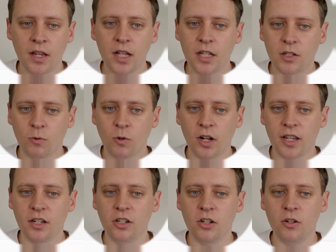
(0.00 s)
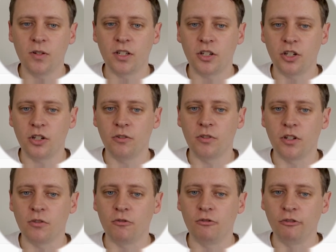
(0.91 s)
So what I can do is choose
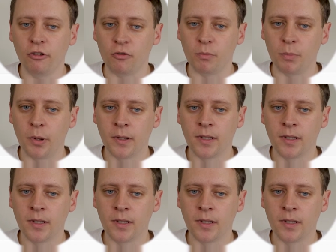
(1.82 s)
to group